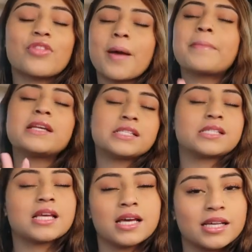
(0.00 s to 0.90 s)
that being
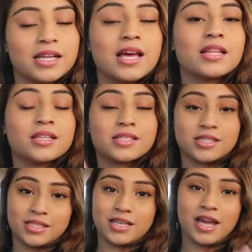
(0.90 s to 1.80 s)
said,
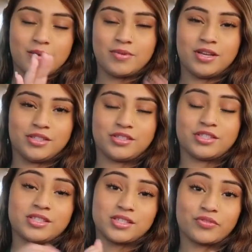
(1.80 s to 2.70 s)
let's see how
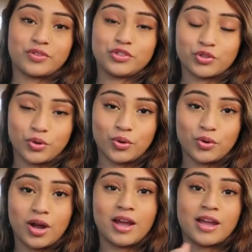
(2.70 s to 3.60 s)
much
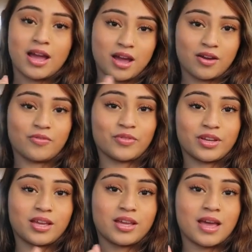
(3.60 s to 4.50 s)
self-control I have
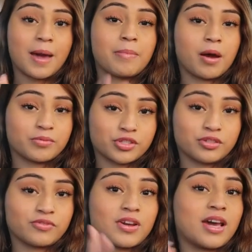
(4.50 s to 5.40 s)
at
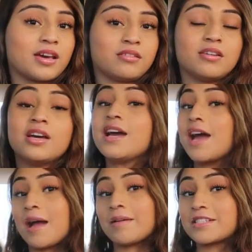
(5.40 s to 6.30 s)
Popshelf. And
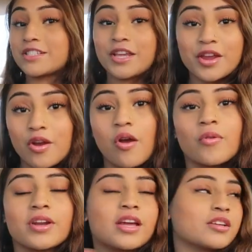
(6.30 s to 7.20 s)
I'm actually here
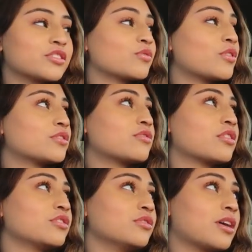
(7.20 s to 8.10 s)
already. I just wanted to
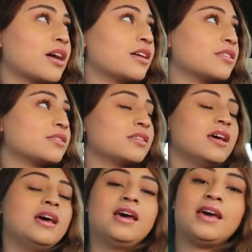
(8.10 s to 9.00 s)
talk to you guys
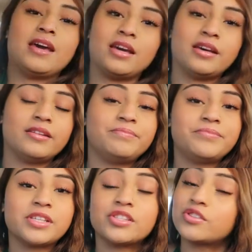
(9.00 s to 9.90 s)

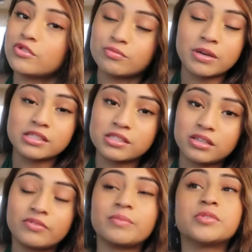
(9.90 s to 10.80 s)
and excuse
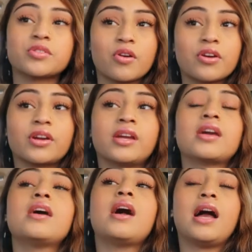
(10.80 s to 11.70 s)
myself. I'm
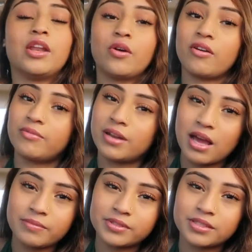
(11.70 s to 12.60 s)
sorry. I know I've been
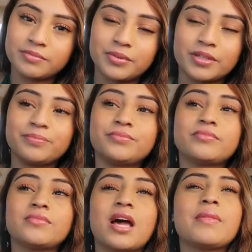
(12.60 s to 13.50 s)
absent, but
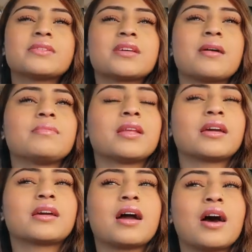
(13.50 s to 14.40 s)
I'm the type,
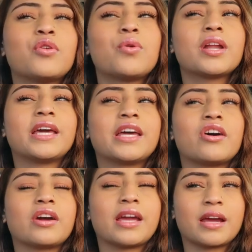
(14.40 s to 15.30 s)
like, I don't want to
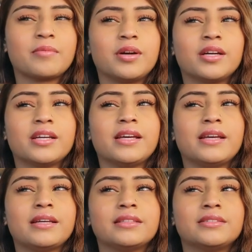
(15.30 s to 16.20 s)
get on camera
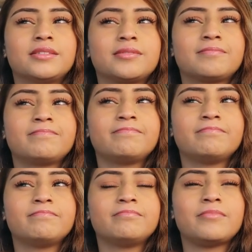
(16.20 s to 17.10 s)
and
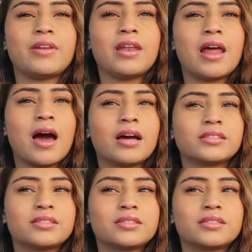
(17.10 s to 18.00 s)

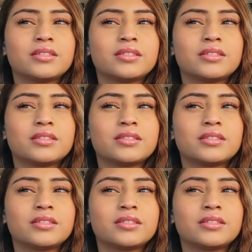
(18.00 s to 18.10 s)
not